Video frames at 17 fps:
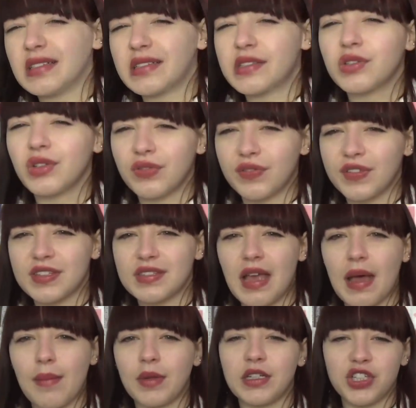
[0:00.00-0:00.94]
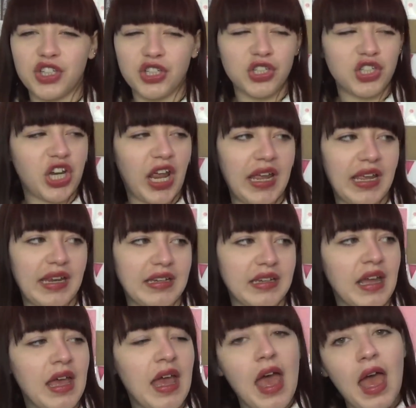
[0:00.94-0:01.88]
sort of a salmon shade.
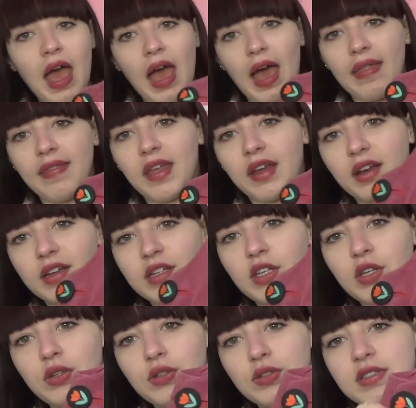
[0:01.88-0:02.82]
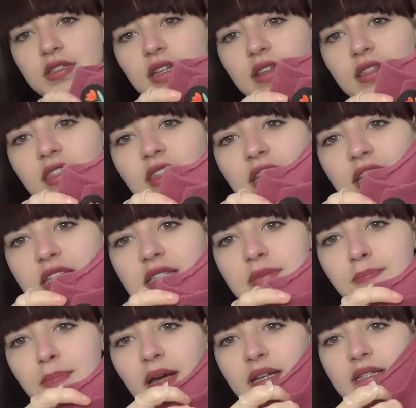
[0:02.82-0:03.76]
And then I used these
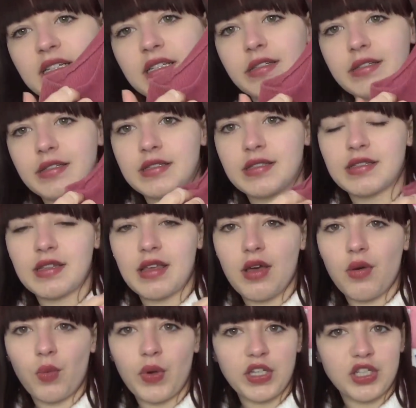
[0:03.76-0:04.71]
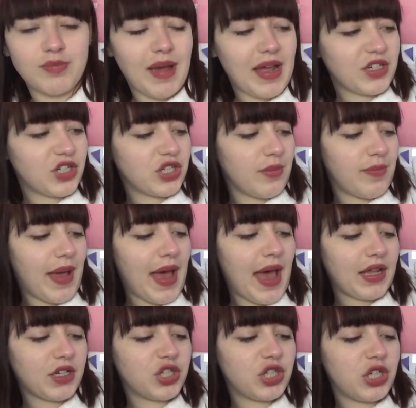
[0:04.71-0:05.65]
buttons which match the
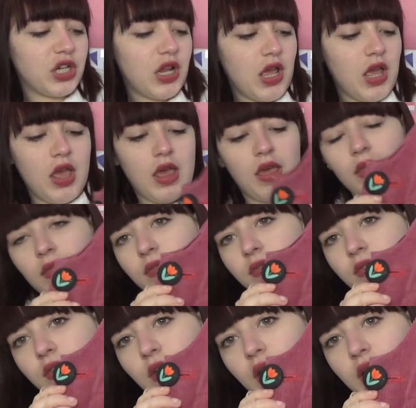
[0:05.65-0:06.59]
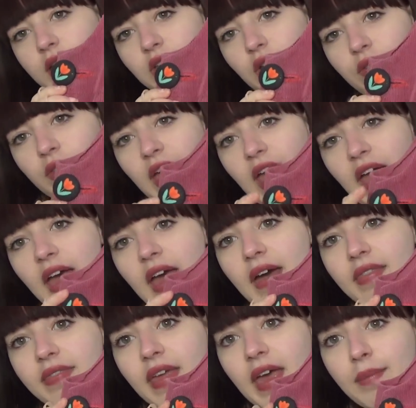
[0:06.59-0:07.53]
patch that is on there
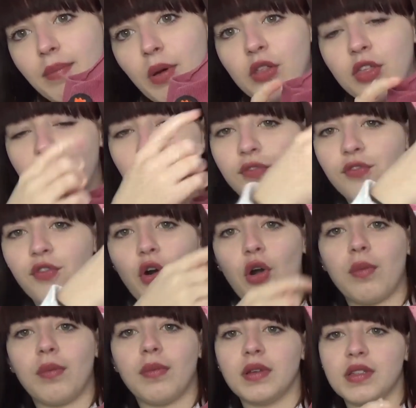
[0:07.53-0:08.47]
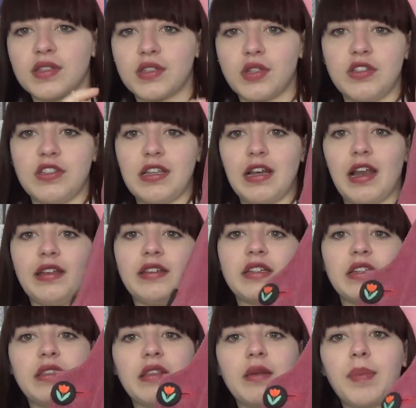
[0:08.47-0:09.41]
and they're both from Susie
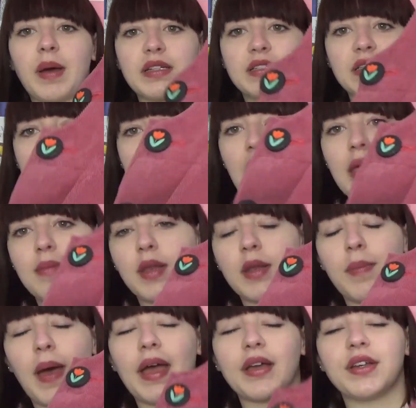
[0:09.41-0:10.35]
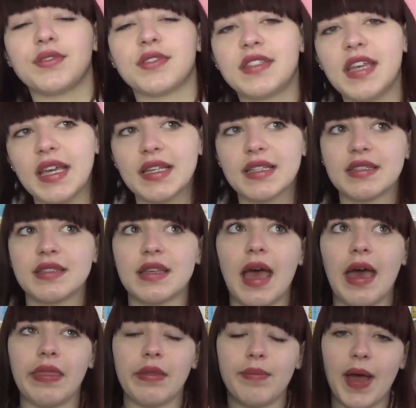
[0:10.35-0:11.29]
London. The buttons came in a pack of six
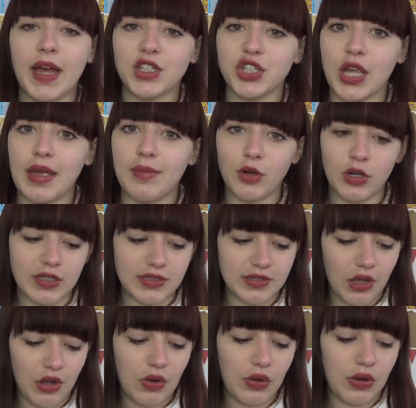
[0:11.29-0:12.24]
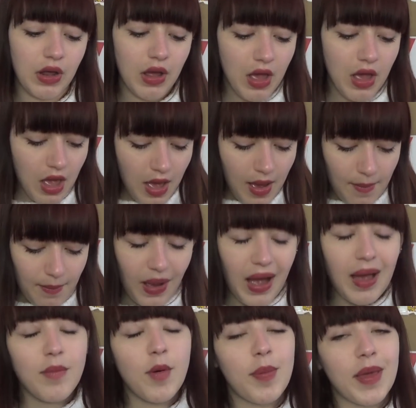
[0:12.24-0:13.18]
and the patch came on its own.
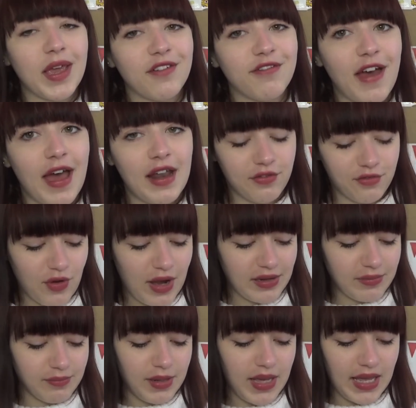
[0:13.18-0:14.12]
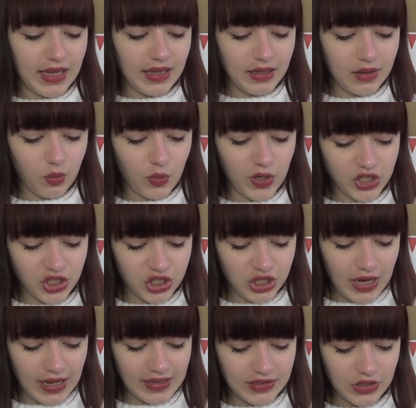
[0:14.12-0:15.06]
But I'm a big fan of red and pink
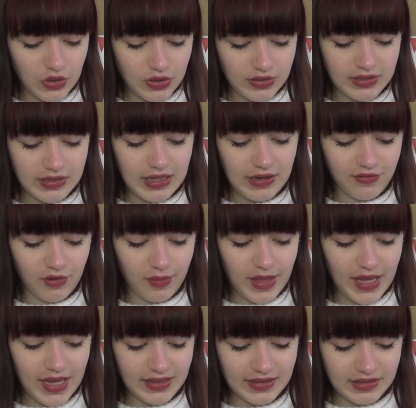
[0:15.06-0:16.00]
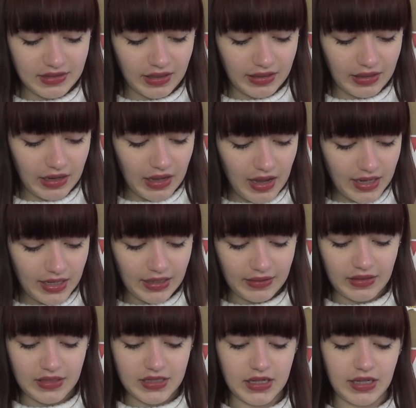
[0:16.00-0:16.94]
which as you can see from the inside
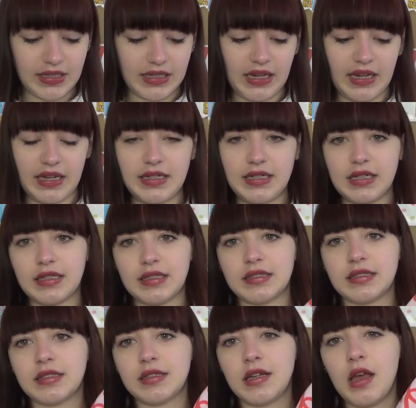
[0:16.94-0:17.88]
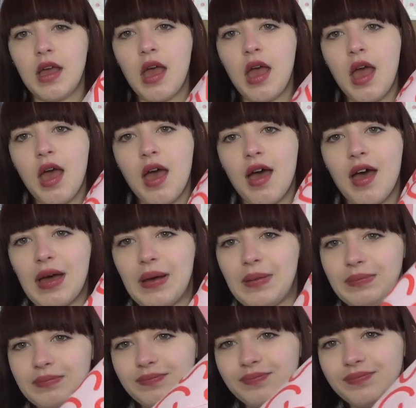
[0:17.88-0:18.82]
lining that I did
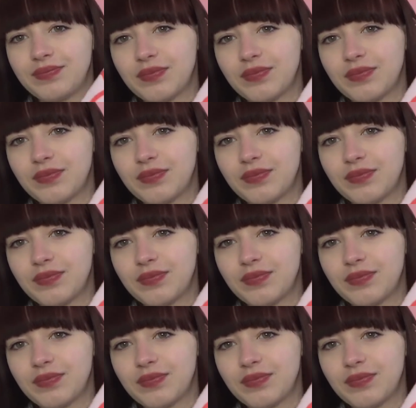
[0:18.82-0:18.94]
um,